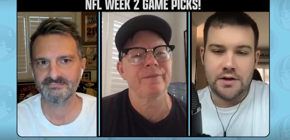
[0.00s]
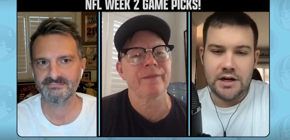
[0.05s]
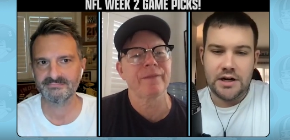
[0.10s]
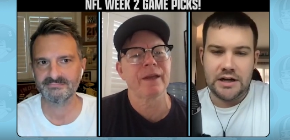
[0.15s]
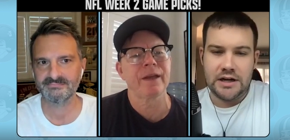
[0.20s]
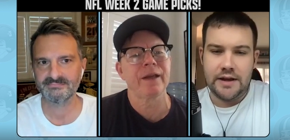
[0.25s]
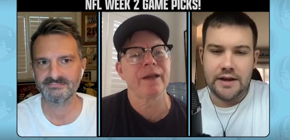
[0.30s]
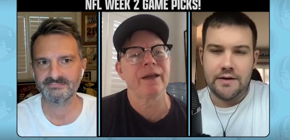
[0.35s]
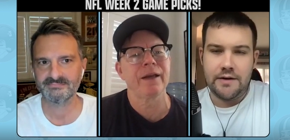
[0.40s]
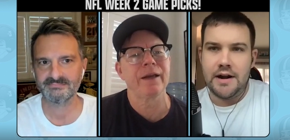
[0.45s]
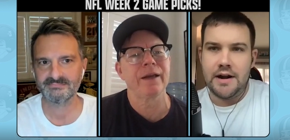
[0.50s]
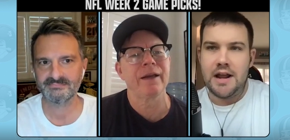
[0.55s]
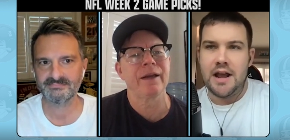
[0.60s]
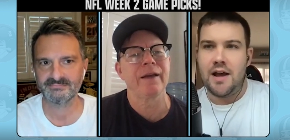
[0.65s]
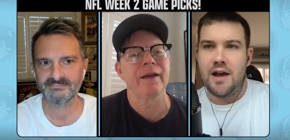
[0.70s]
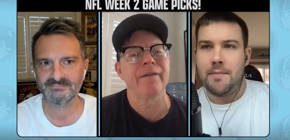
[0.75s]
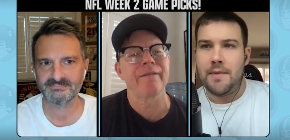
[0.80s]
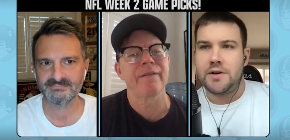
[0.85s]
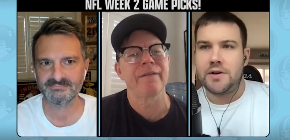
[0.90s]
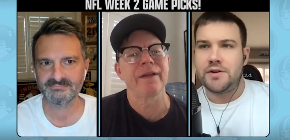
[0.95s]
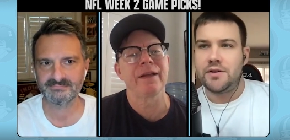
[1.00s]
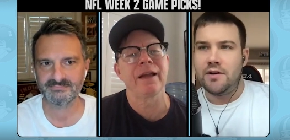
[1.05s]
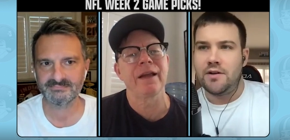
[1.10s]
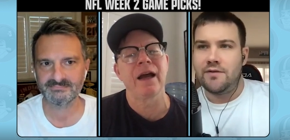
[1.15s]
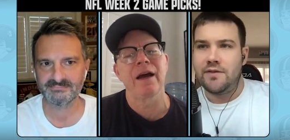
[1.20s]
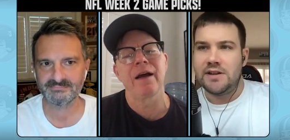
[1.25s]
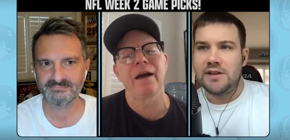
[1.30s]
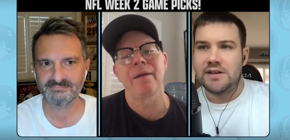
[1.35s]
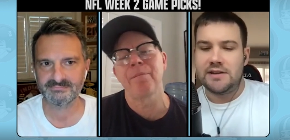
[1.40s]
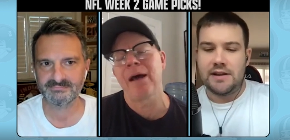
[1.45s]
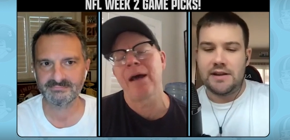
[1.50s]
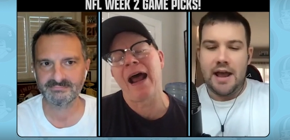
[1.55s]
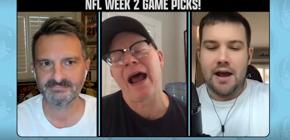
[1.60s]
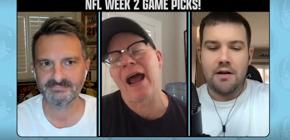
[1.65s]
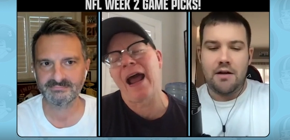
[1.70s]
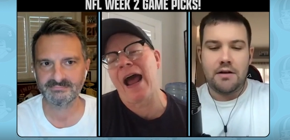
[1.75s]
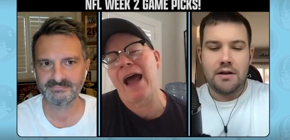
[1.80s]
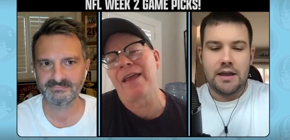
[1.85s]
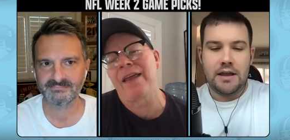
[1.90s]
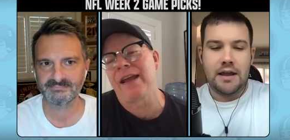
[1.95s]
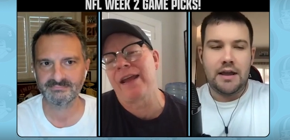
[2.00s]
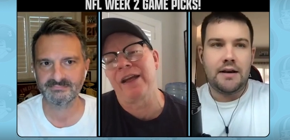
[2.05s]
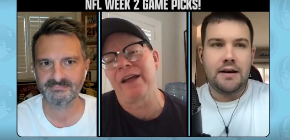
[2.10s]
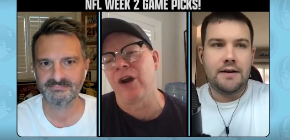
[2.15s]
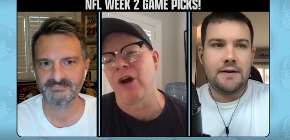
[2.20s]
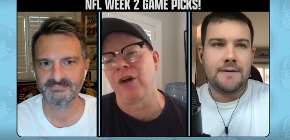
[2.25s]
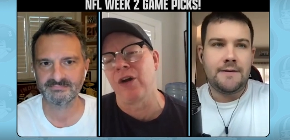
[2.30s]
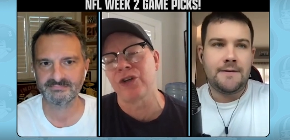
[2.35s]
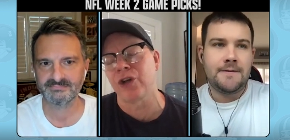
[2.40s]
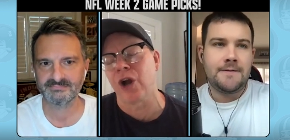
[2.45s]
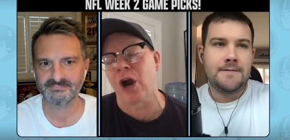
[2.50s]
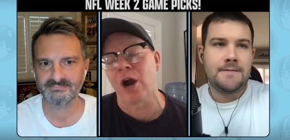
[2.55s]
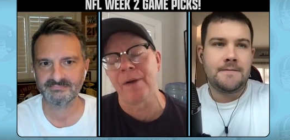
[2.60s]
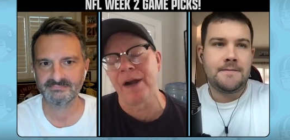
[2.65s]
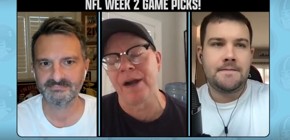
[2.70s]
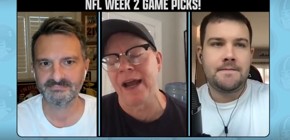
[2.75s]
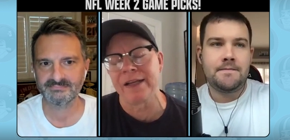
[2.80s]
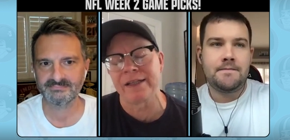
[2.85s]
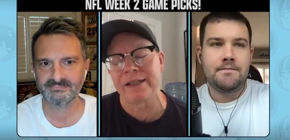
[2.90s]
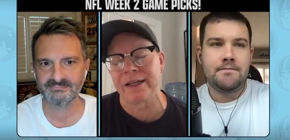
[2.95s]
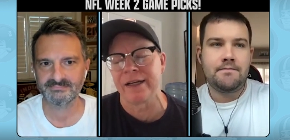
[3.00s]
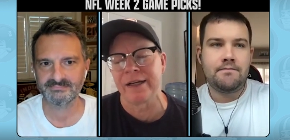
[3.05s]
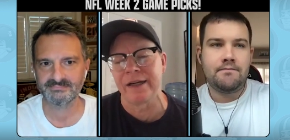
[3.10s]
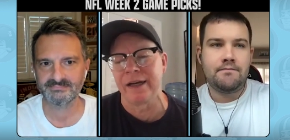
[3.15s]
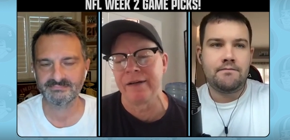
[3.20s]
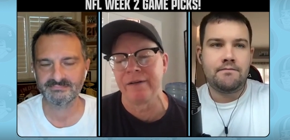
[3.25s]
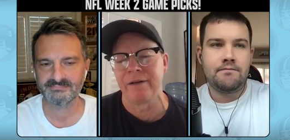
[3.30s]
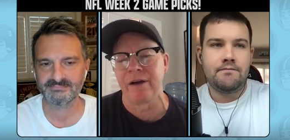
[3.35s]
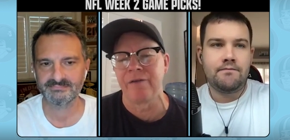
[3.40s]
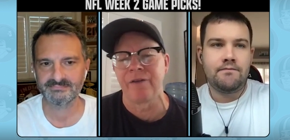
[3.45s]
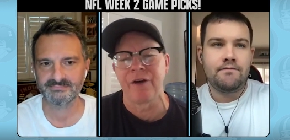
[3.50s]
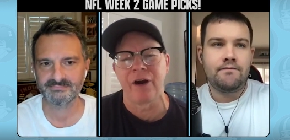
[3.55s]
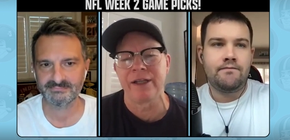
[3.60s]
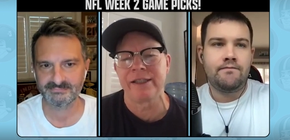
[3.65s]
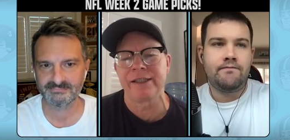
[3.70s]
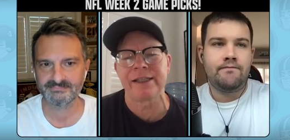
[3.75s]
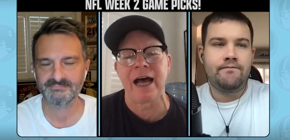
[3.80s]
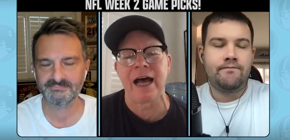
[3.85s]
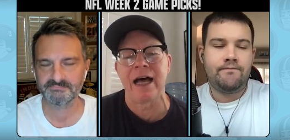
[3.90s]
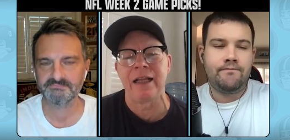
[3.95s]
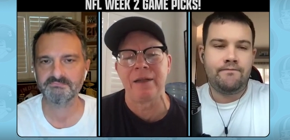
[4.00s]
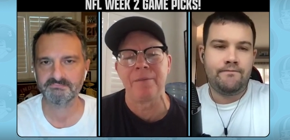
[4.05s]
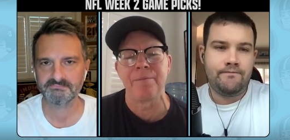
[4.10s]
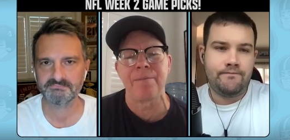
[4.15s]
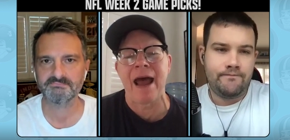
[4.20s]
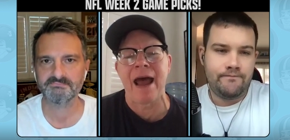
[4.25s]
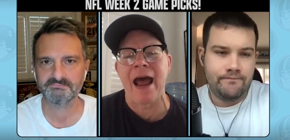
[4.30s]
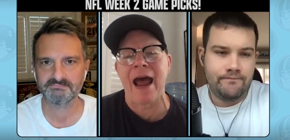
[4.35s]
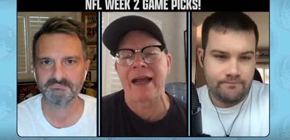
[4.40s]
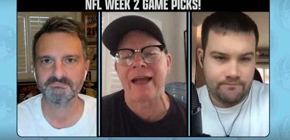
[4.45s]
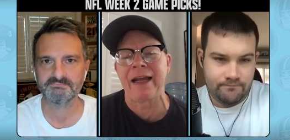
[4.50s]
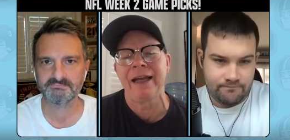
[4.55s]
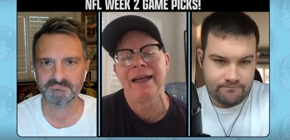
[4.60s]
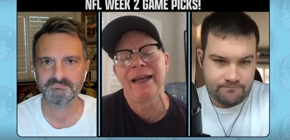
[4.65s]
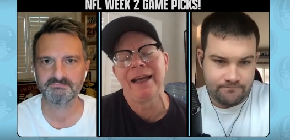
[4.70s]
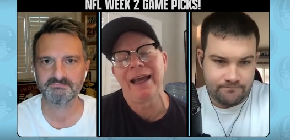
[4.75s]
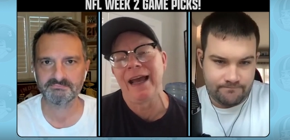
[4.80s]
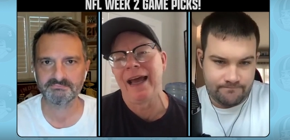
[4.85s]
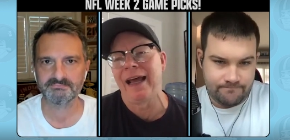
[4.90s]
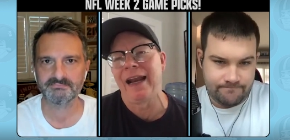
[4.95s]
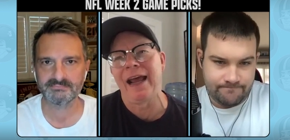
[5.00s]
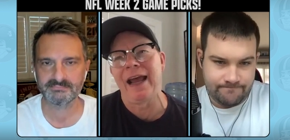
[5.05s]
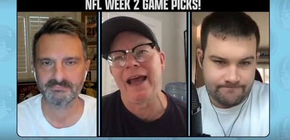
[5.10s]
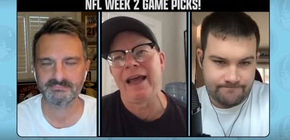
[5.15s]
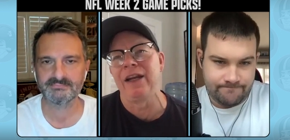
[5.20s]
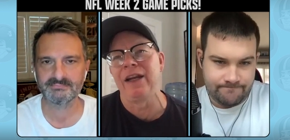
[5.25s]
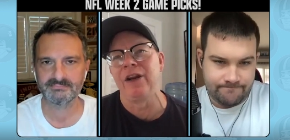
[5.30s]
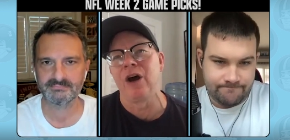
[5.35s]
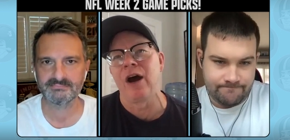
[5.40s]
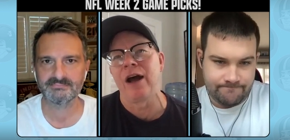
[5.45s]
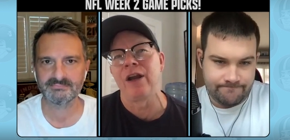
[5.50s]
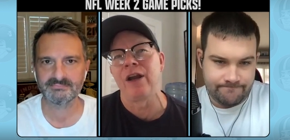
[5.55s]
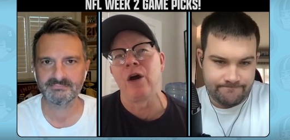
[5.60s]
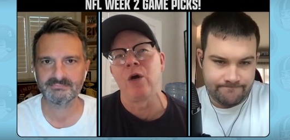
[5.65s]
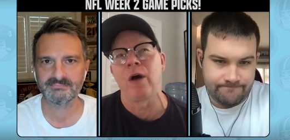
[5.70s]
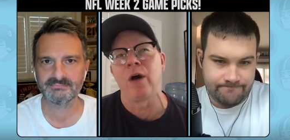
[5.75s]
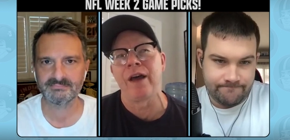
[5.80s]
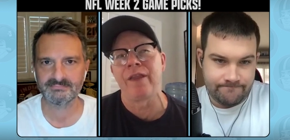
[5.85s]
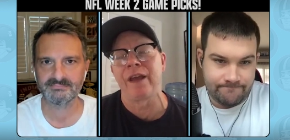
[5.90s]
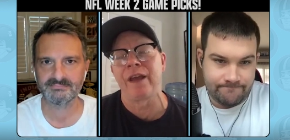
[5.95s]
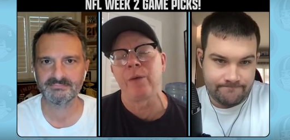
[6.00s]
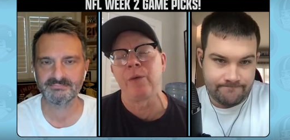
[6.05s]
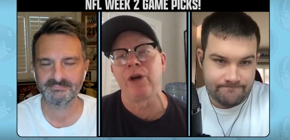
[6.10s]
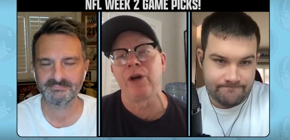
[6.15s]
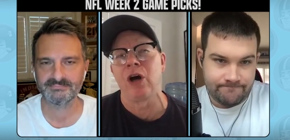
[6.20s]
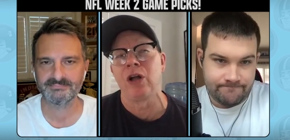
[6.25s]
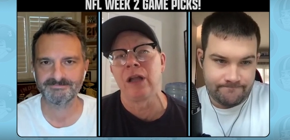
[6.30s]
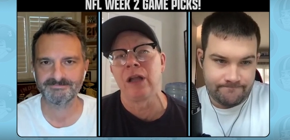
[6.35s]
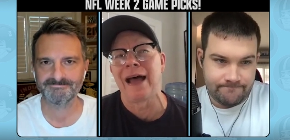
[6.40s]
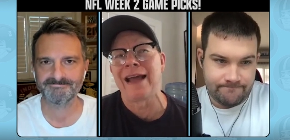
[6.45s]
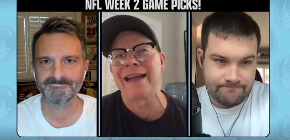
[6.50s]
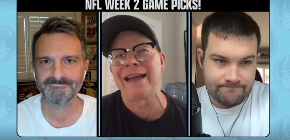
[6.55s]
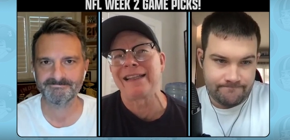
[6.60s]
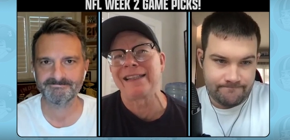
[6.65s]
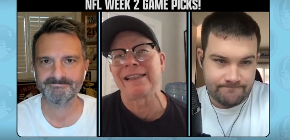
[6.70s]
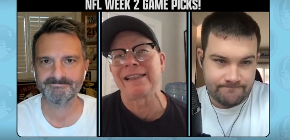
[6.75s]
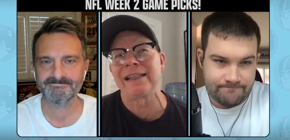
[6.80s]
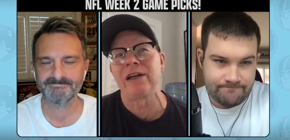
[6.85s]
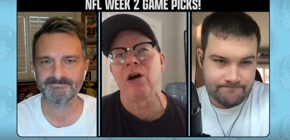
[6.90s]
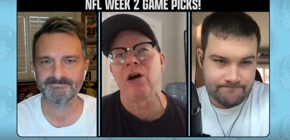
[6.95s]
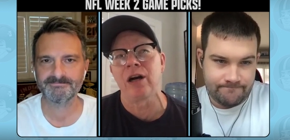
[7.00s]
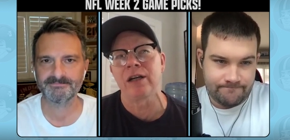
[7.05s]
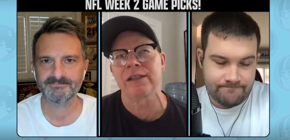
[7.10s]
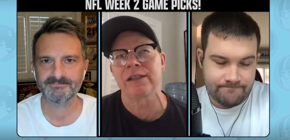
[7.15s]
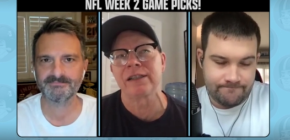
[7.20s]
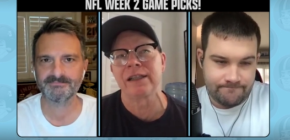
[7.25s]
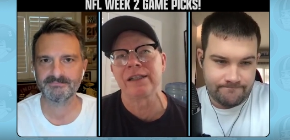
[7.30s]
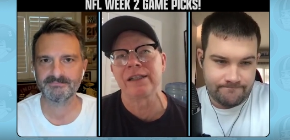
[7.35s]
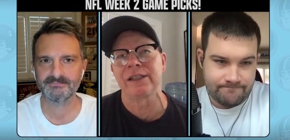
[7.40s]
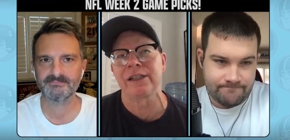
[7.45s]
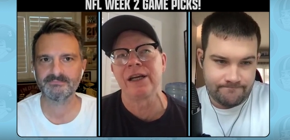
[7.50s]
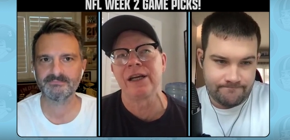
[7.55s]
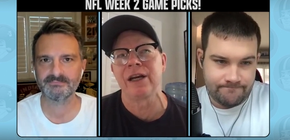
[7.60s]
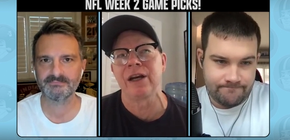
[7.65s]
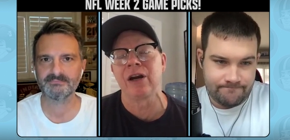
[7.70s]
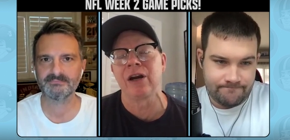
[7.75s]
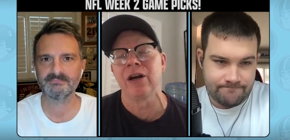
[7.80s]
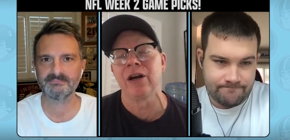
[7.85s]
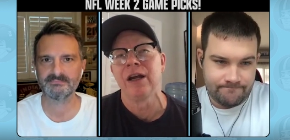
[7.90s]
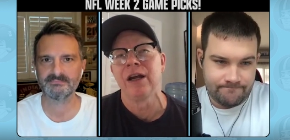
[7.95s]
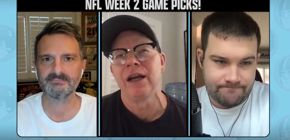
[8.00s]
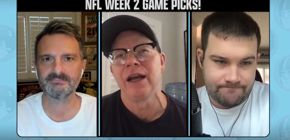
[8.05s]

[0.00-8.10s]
Speaker 1: checking there right now i'm not sure if he's but i, I you
Speaker 2: know Charbonnet a, a very solid back and and you know, I know I think we all like the Seahawks this year,